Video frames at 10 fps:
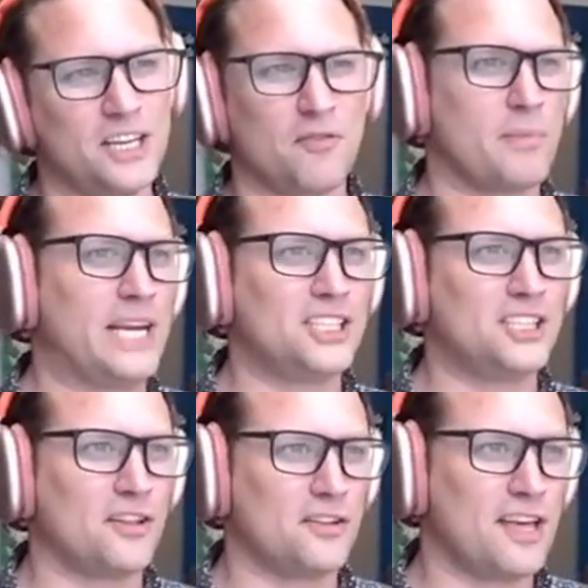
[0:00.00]

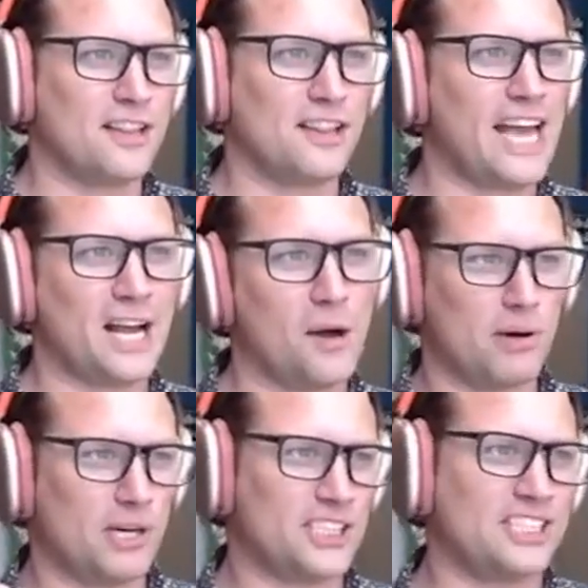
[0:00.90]
information other than like a
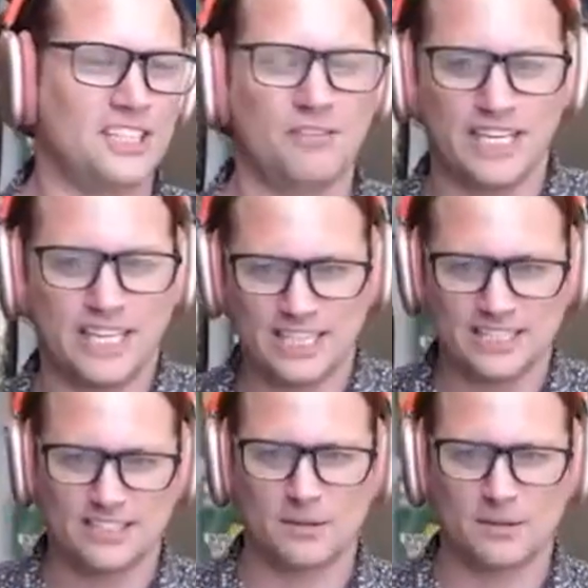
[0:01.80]
bunch of CVEs